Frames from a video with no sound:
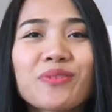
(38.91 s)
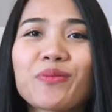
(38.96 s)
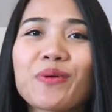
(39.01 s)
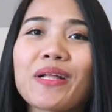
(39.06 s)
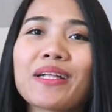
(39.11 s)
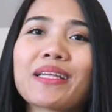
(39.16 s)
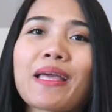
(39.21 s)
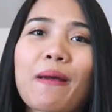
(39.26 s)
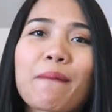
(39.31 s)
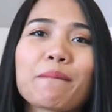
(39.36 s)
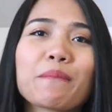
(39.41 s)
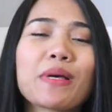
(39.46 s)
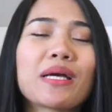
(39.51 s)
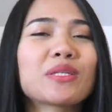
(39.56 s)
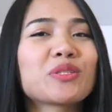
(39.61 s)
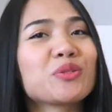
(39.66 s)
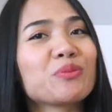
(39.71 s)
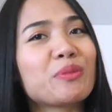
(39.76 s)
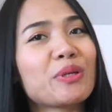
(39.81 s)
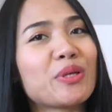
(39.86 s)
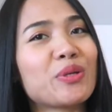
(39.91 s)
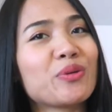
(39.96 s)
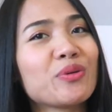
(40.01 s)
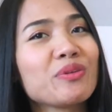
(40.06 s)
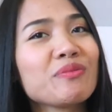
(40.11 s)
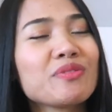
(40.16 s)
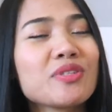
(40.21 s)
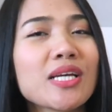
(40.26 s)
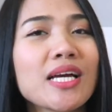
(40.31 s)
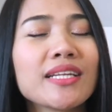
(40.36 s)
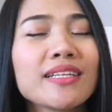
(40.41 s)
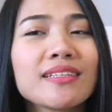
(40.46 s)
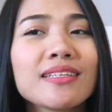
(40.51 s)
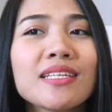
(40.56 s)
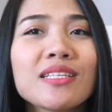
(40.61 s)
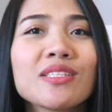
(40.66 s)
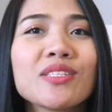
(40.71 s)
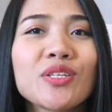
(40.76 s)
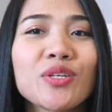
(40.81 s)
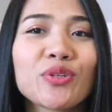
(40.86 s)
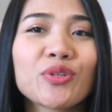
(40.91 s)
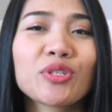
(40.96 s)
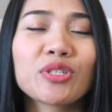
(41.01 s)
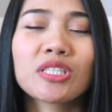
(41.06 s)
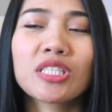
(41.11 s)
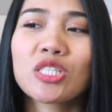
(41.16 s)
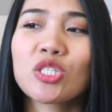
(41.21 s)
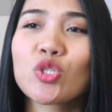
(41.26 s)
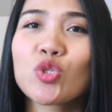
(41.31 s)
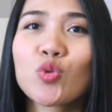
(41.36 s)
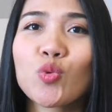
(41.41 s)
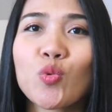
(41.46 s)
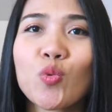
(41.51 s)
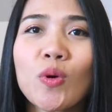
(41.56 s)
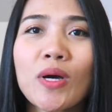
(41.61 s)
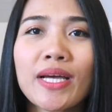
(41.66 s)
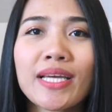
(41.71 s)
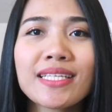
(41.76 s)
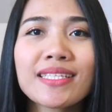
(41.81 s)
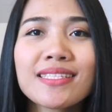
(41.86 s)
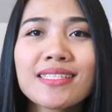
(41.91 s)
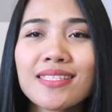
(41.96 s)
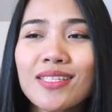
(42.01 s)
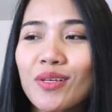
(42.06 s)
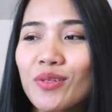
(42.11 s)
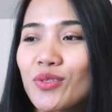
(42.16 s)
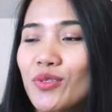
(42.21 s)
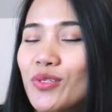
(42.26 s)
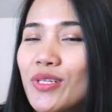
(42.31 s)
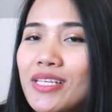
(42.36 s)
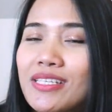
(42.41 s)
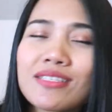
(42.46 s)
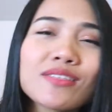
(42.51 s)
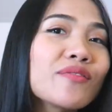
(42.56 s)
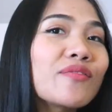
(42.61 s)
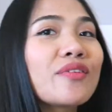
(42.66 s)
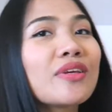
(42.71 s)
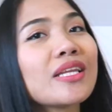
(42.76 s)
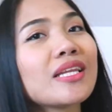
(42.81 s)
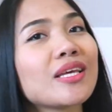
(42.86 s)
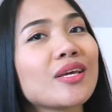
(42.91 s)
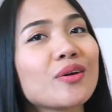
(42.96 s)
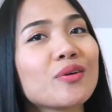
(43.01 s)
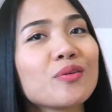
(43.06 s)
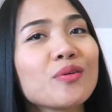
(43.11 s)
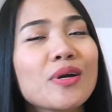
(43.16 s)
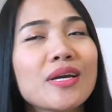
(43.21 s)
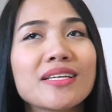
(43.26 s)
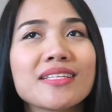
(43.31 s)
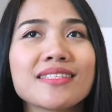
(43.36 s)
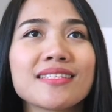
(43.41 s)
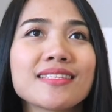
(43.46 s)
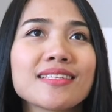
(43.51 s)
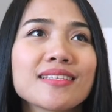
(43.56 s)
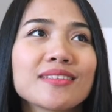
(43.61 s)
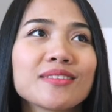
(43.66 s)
welcome back to my YouTube channel. It's your girl Twine. So today's video is